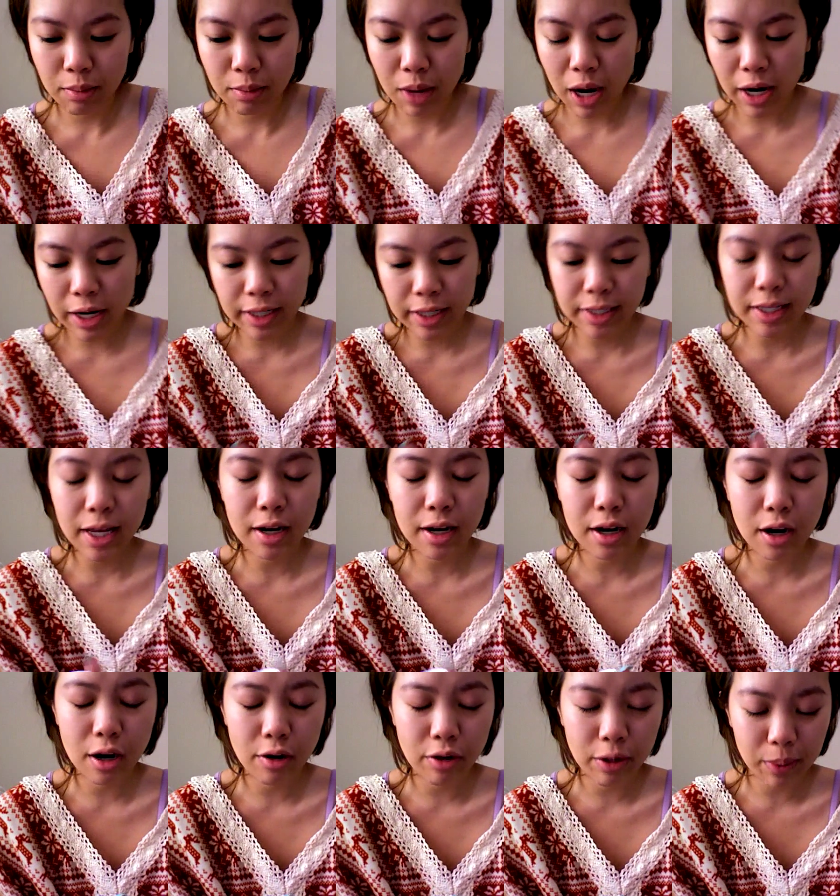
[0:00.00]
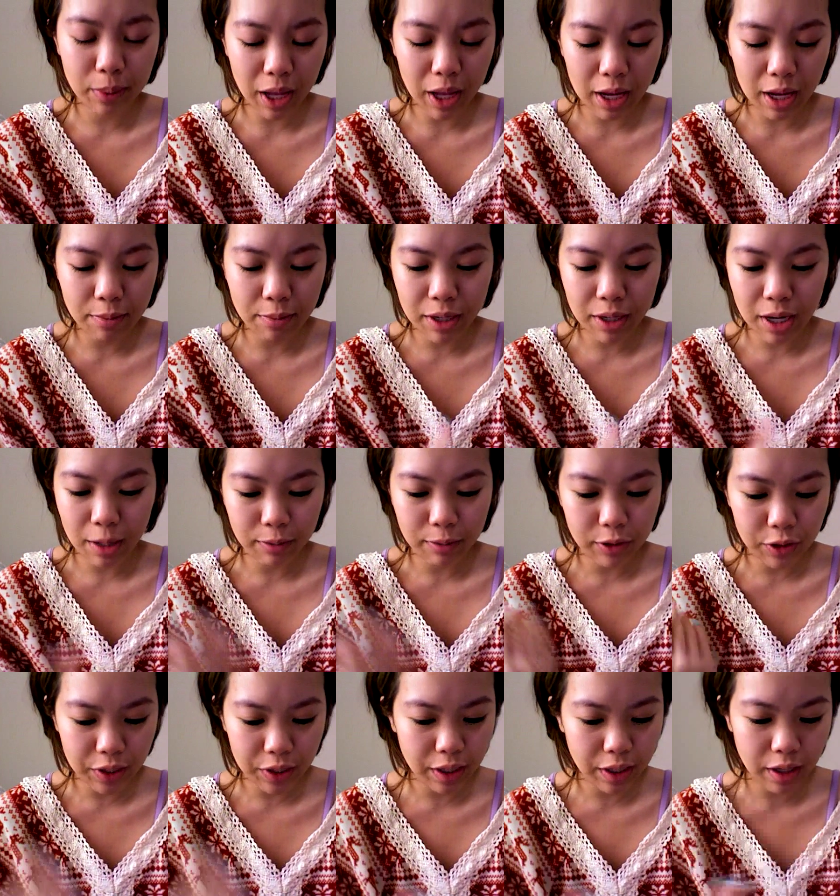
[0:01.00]
already sent her a reply, but I'm
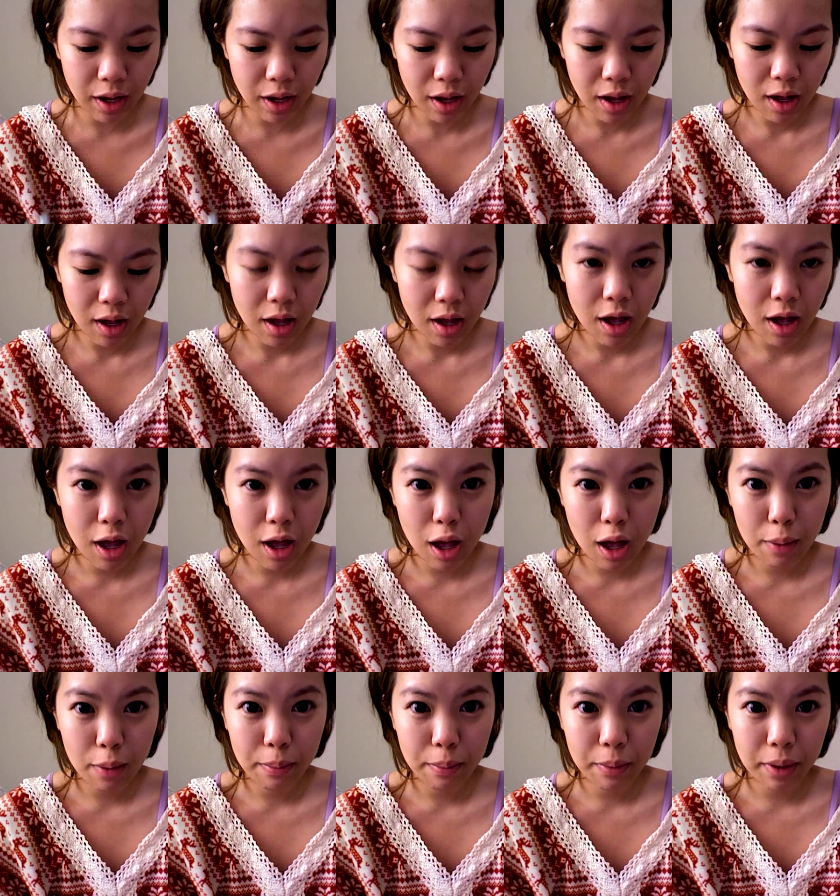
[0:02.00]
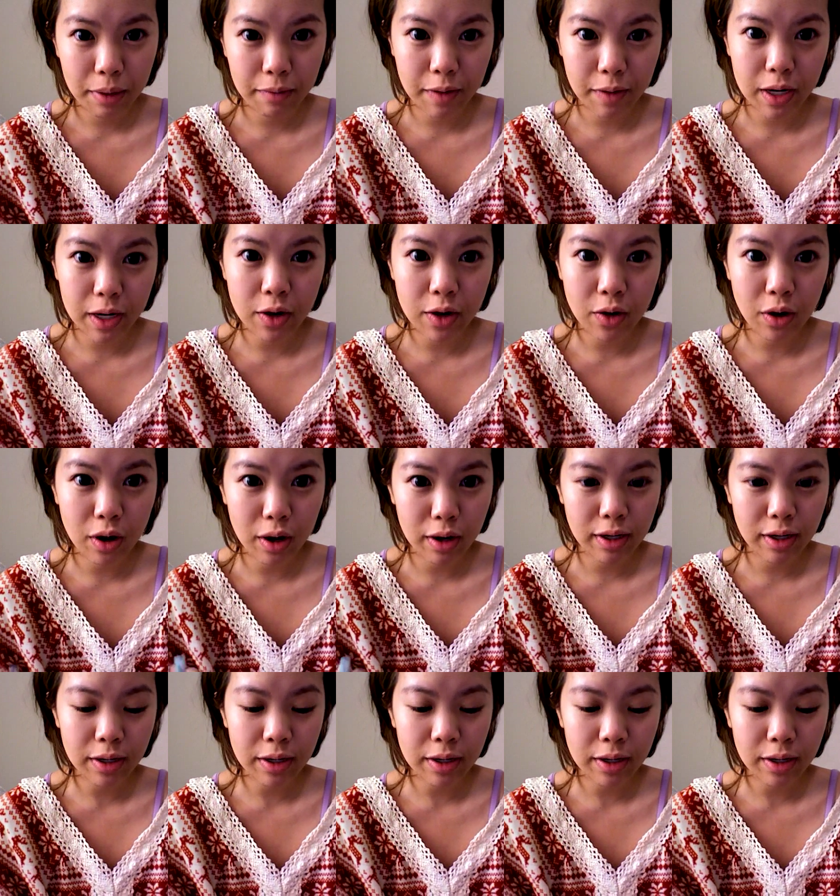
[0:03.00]
doing, a video on